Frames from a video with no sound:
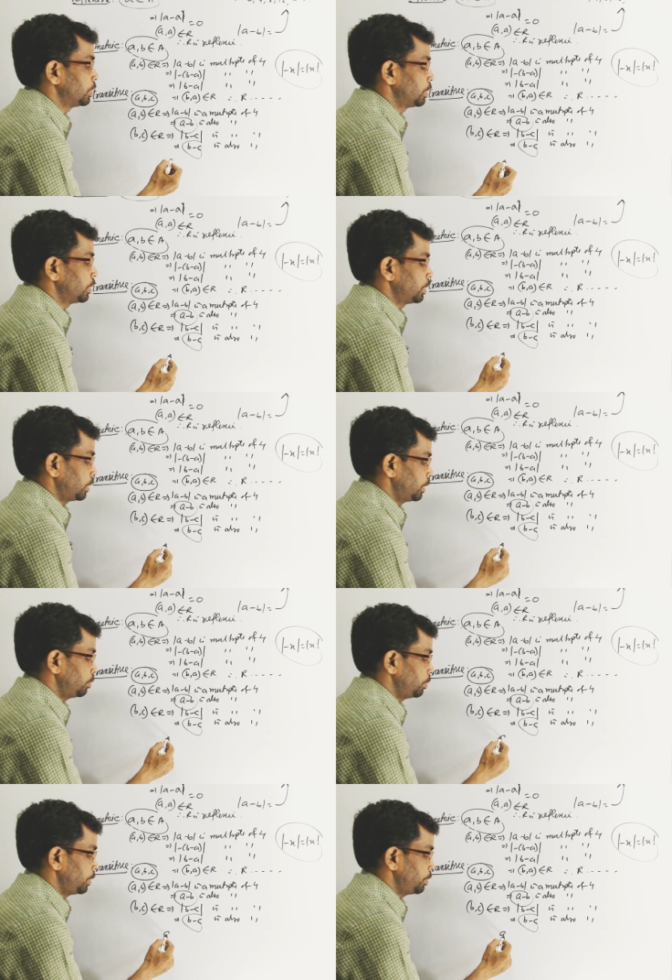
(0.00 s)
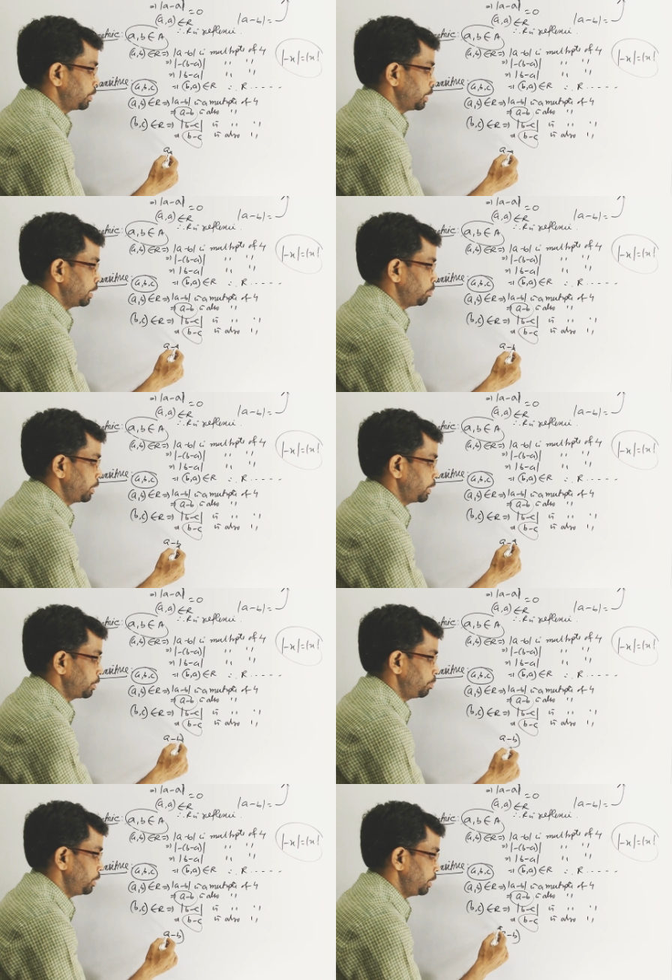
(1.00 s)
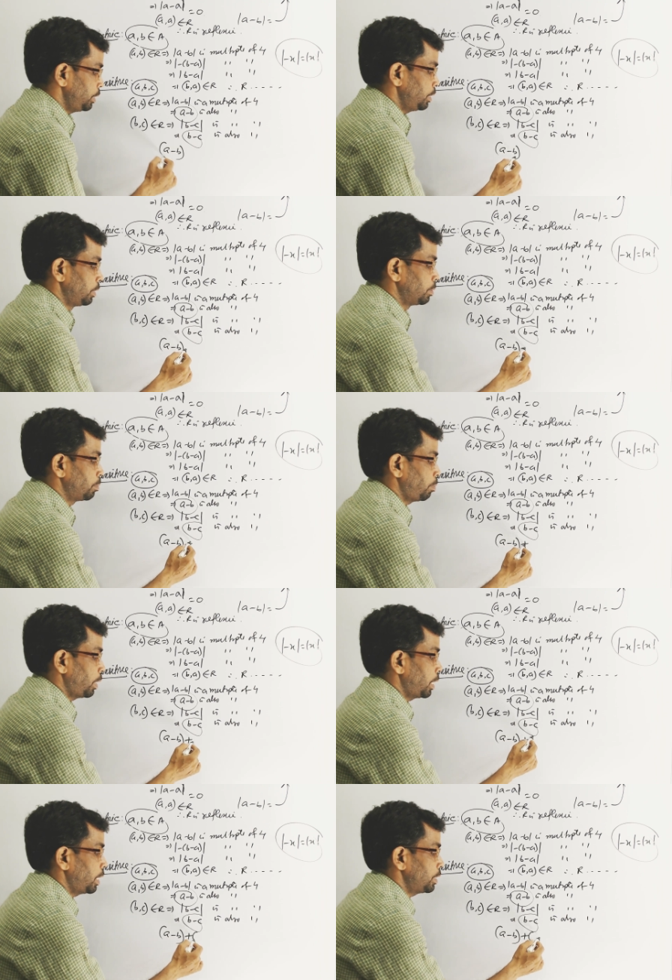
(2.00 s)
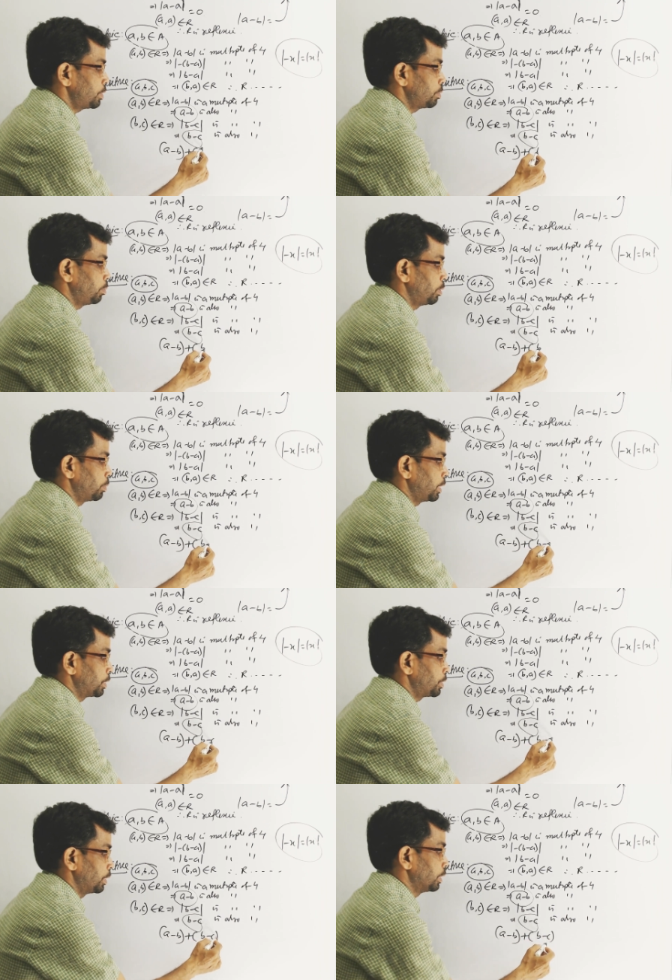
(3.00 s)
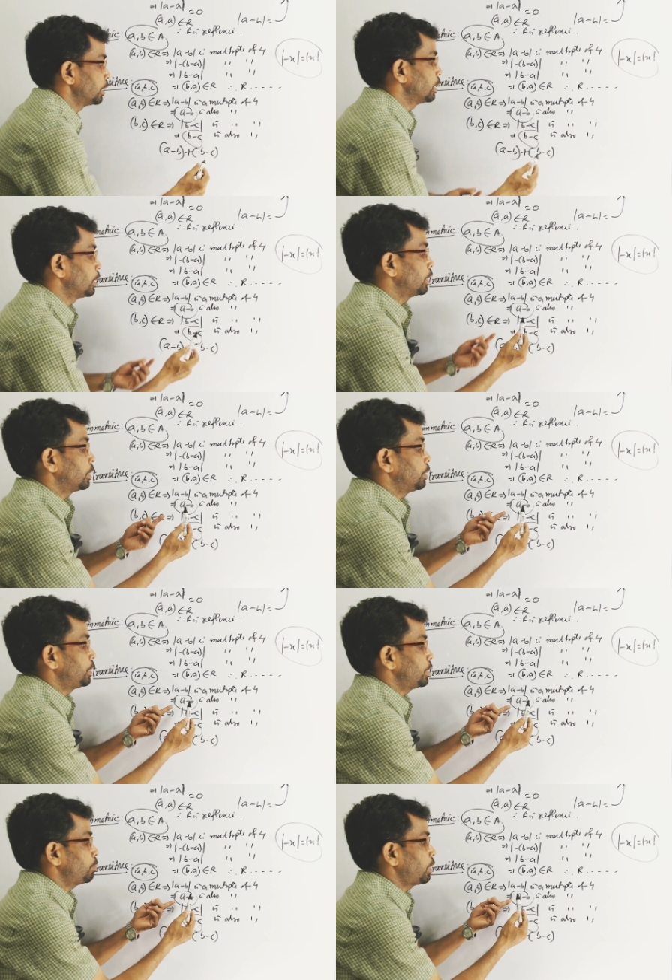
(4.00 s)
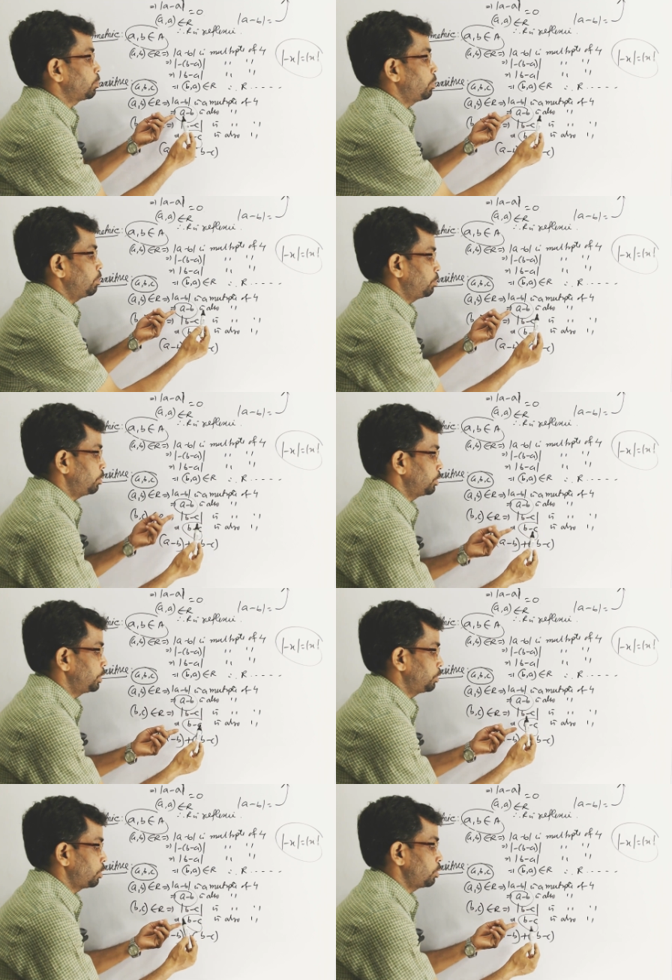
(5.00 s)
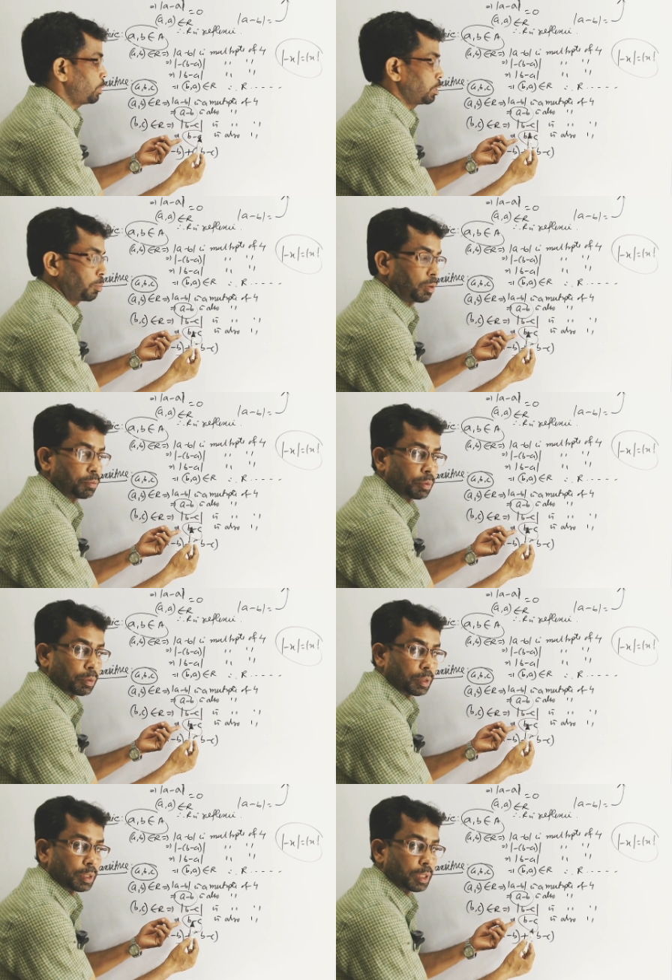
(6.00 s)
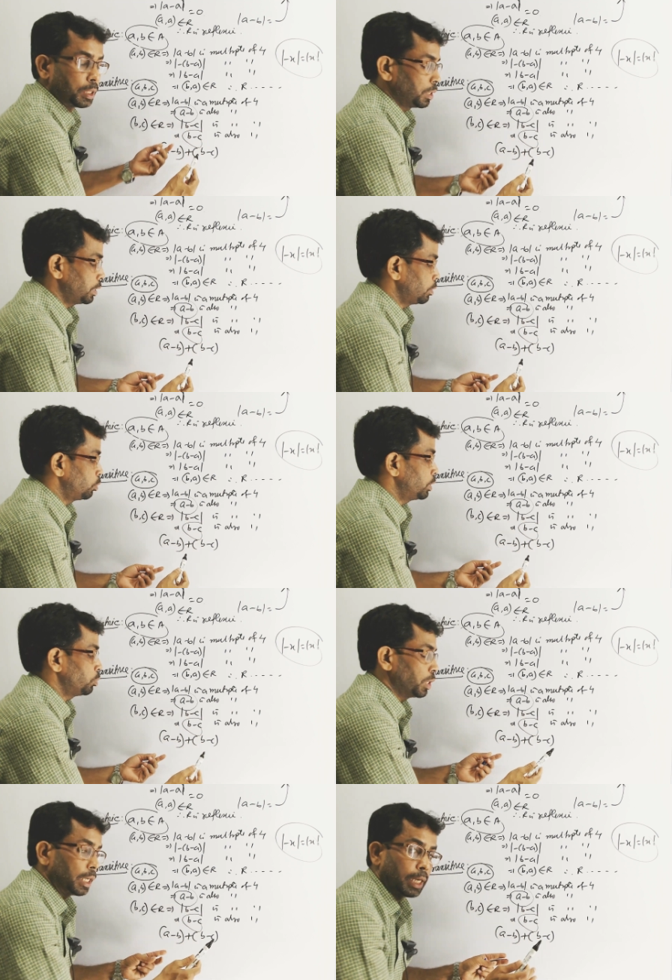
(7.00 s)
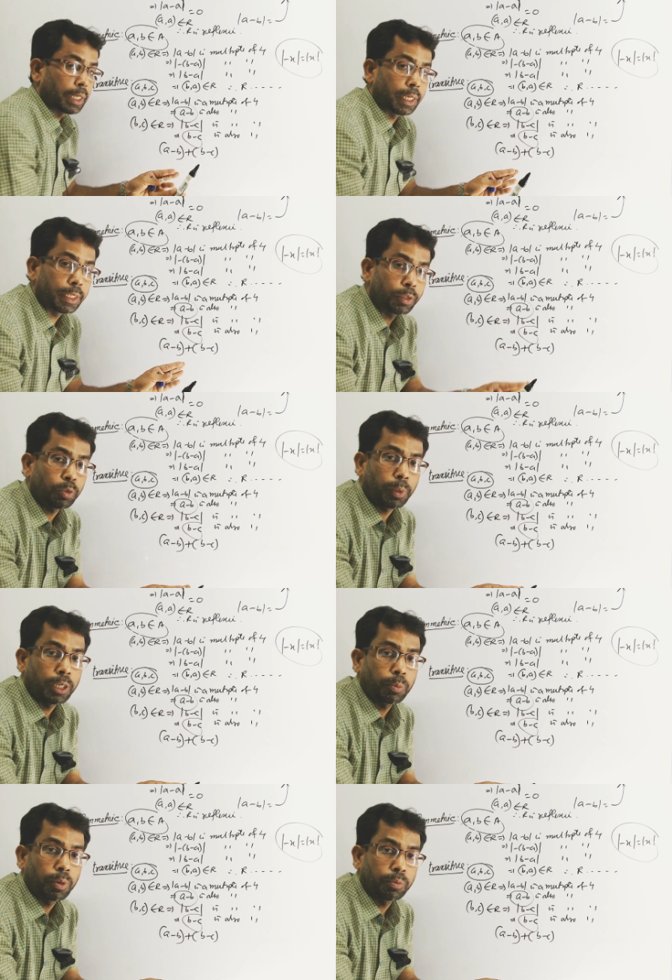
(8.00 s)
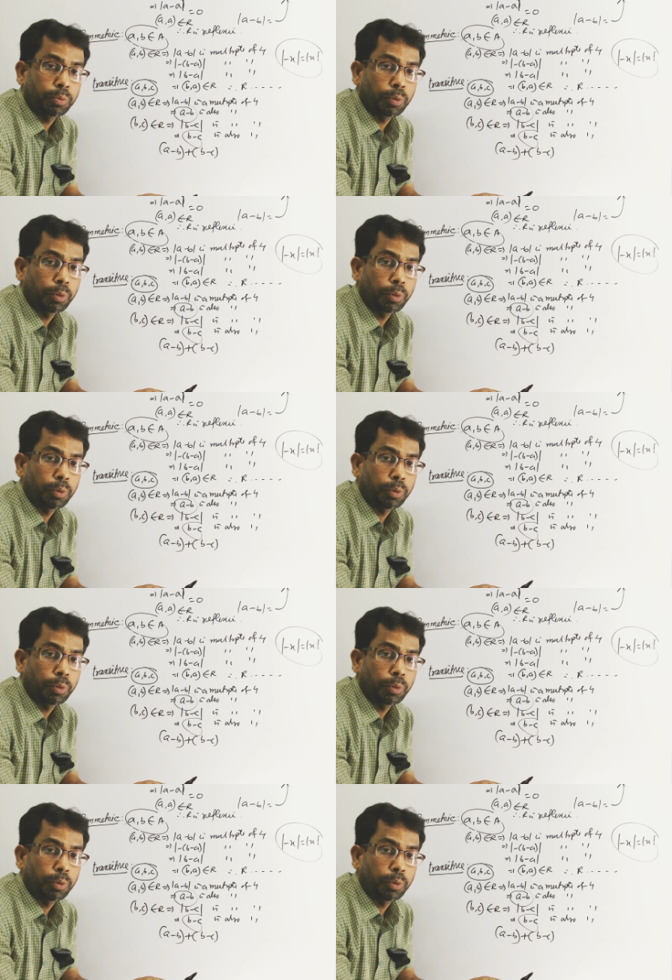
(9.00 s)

That means A minus B plus B minus C. This is multiple of 4, this is also multiple of 4, and when we add any two multiple of 4